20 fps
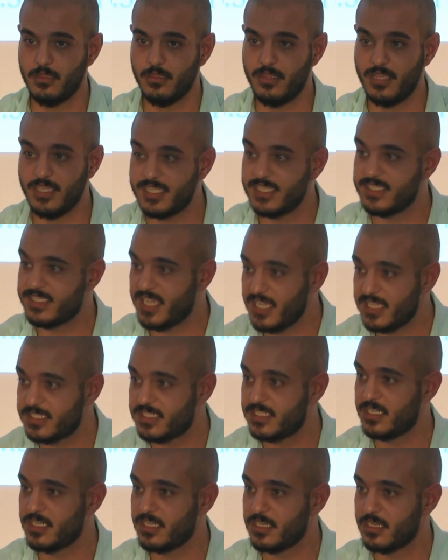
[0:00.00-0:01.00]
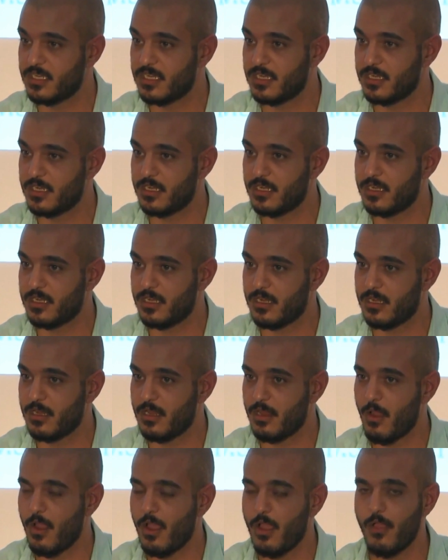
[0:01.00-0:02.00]
This is it?
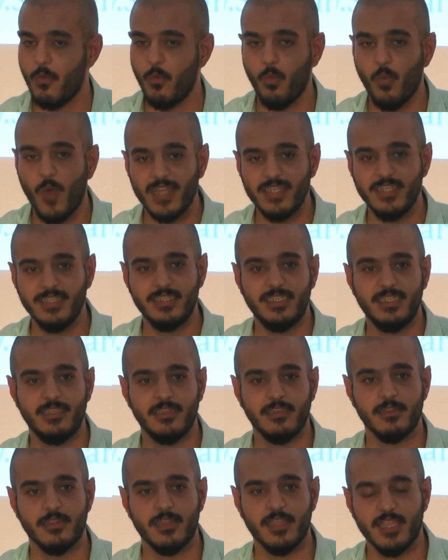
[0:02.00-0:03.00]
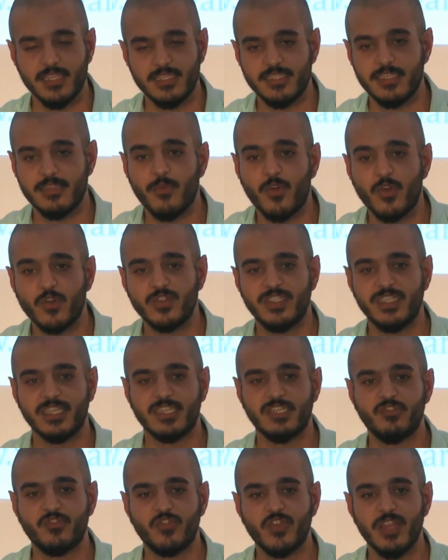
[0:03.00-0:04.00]
What is the most
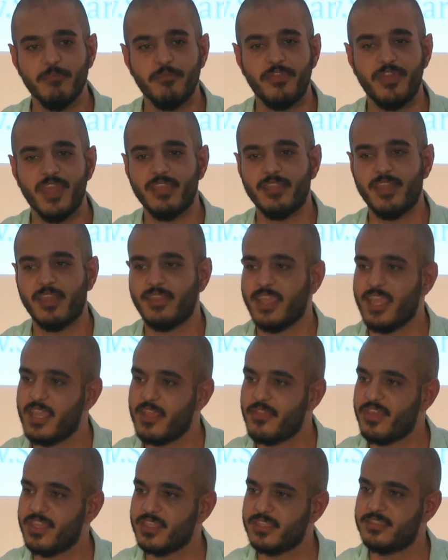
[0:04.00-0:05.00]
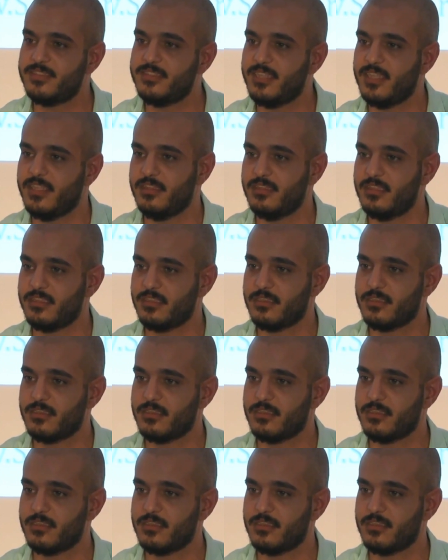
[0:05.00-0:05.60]
extreme thing that atheists did?